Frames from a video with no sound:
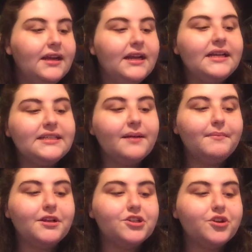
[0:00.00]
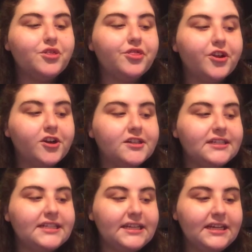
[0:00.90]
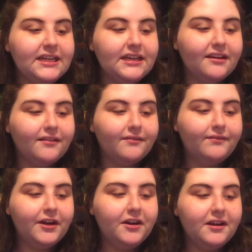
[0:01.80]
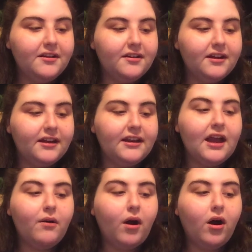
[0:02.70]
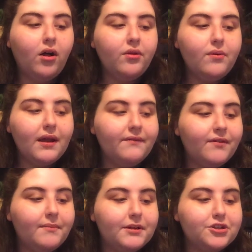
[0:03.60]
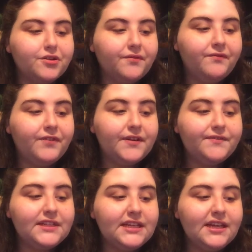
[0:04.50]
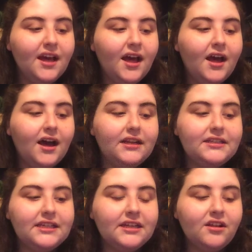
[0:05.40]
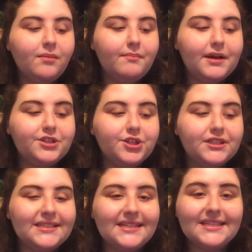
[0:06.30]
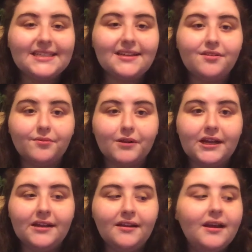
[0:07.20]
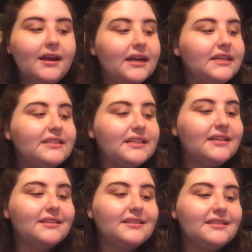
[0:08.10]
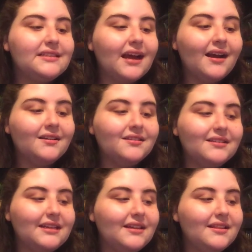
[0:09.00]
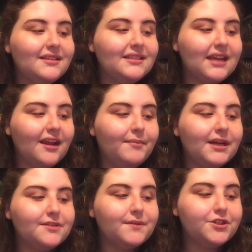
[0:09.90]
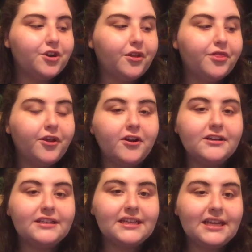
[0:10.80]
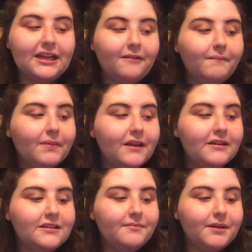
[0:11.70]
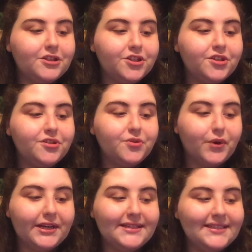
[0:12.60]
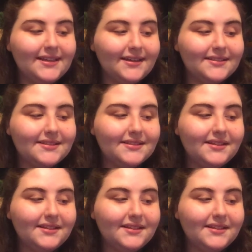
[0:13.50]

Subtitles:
It's at measure 13. Very good. Now, all the way from measure 50 until measure 63 is exactly the same as measure 13 to measure 26.